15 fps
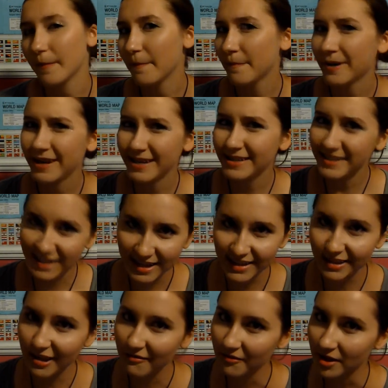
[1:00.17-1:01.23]
but I didn't
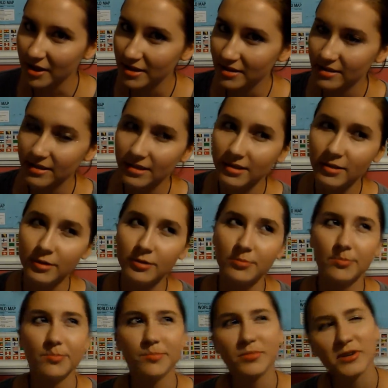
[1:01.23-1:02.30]
love it.
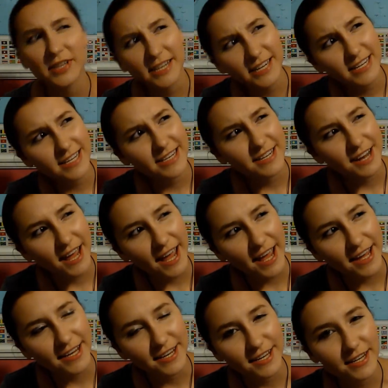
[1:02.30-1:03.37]
But I didn't
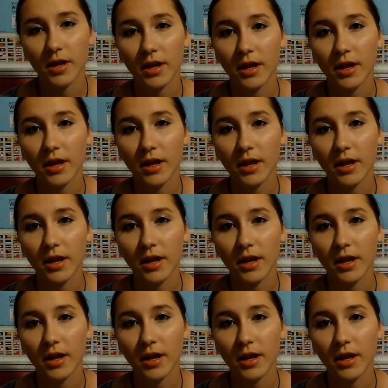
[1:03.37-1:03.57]
hate it.